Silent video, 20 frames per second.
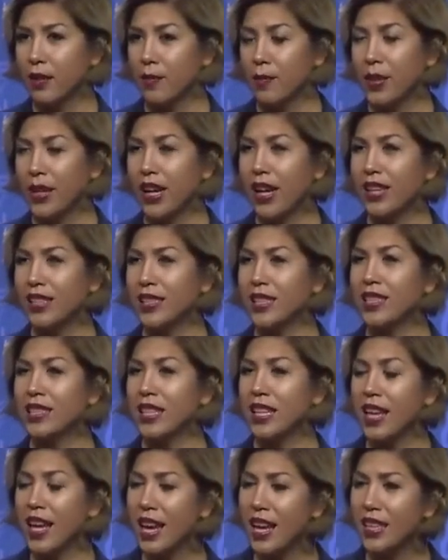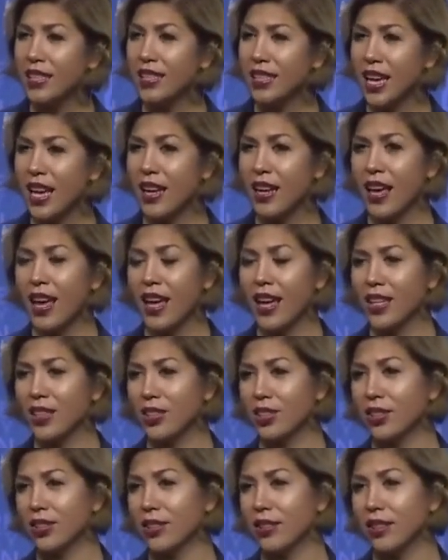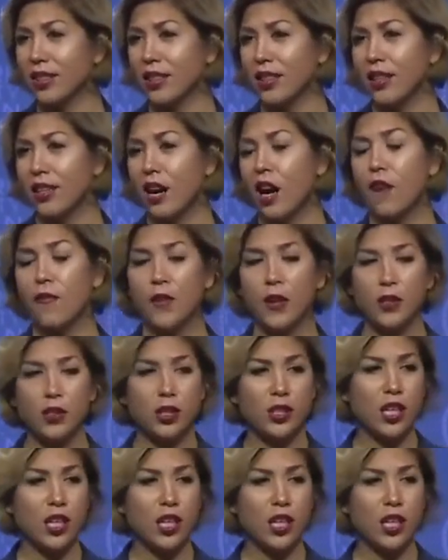because in today's day and age, our future